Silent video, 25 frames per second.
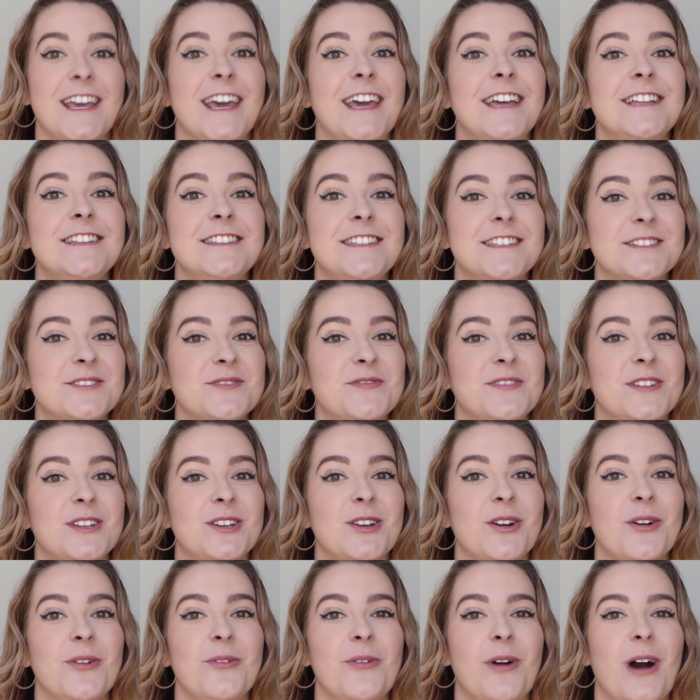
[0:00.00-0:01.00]
in this
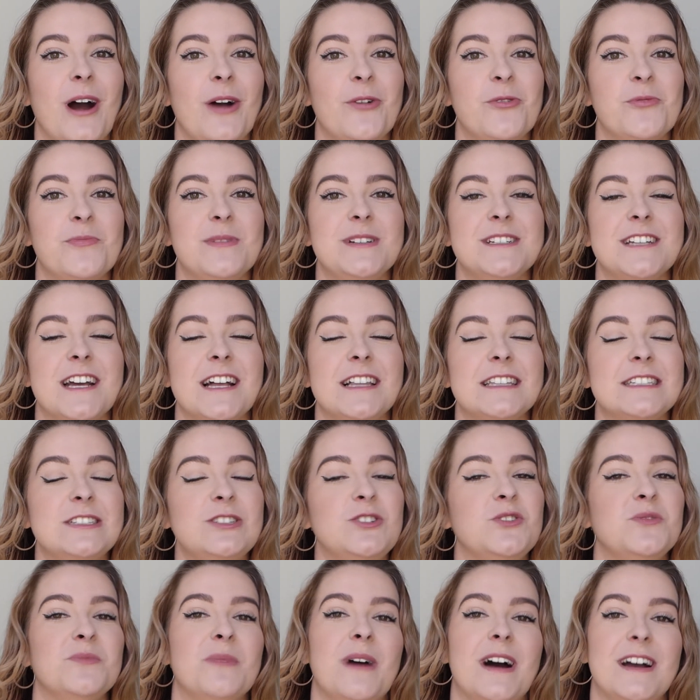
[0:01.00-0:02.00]
video I will be telling
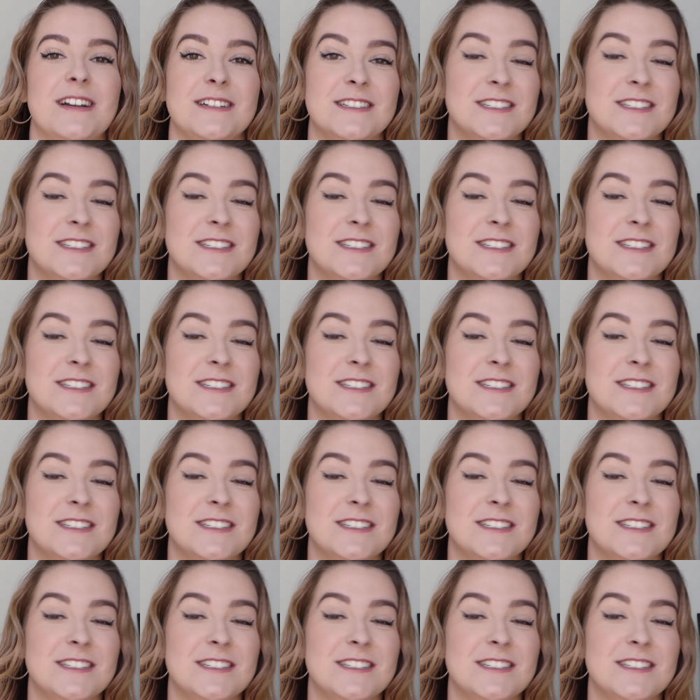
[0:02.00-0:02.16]
you my